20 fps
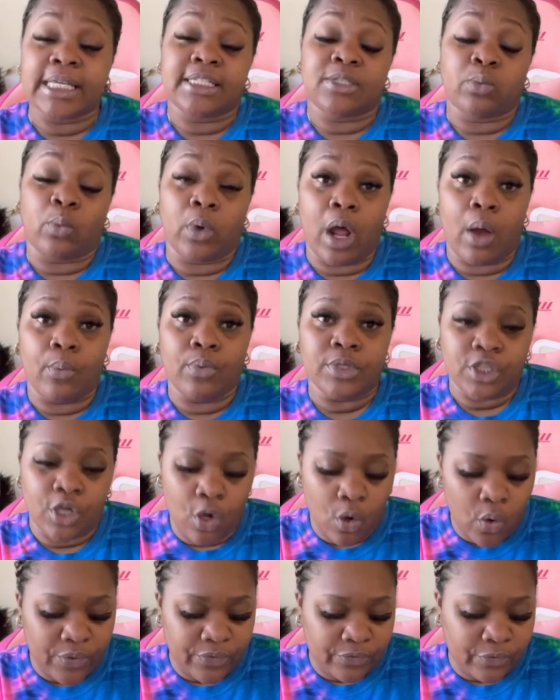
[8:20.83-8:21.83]
what I was
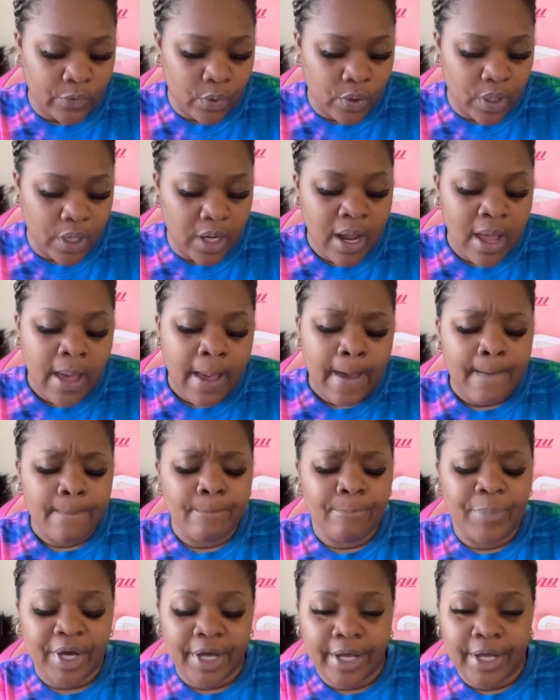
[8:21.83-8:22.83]
going for.
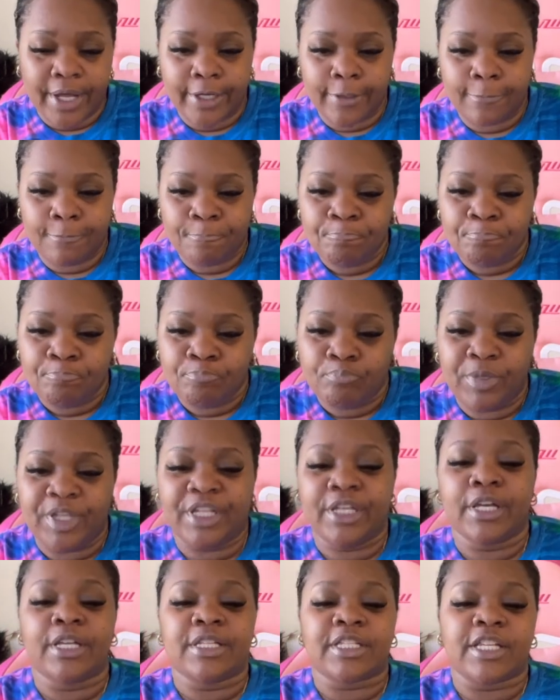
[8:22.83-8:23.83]
But
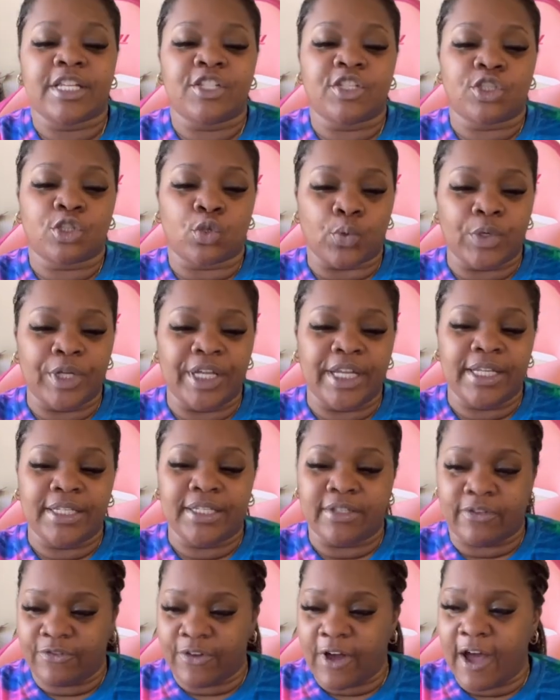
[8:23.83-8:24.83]
because it's 3
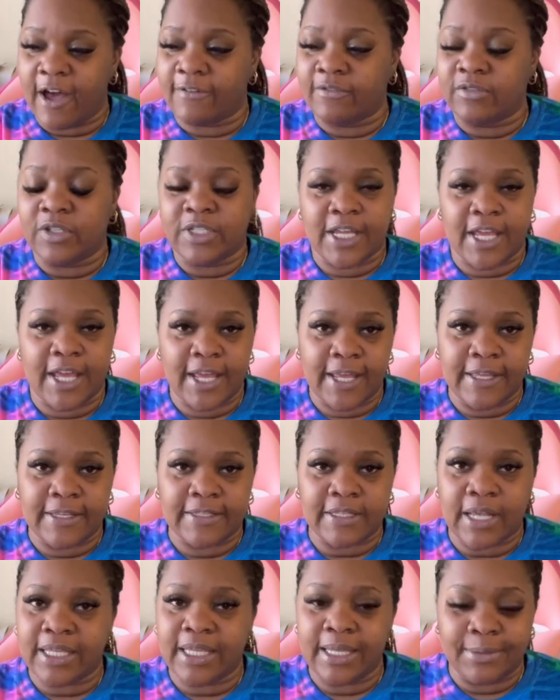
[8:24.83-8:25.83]
to 5
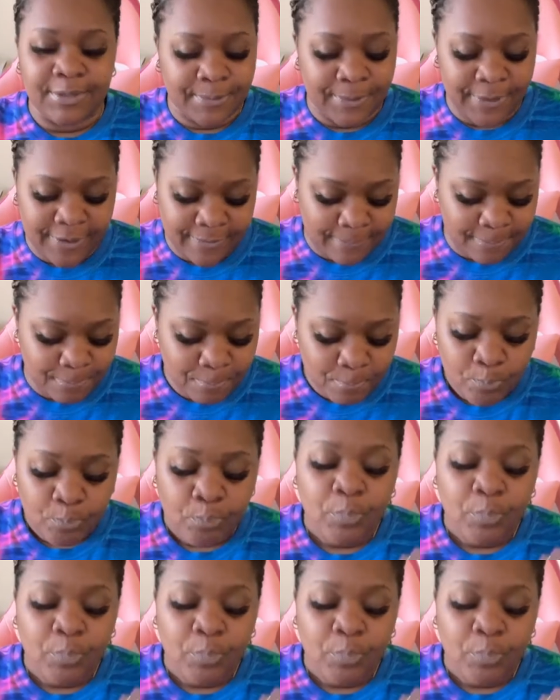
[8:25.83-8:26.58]
days, I keep spitting.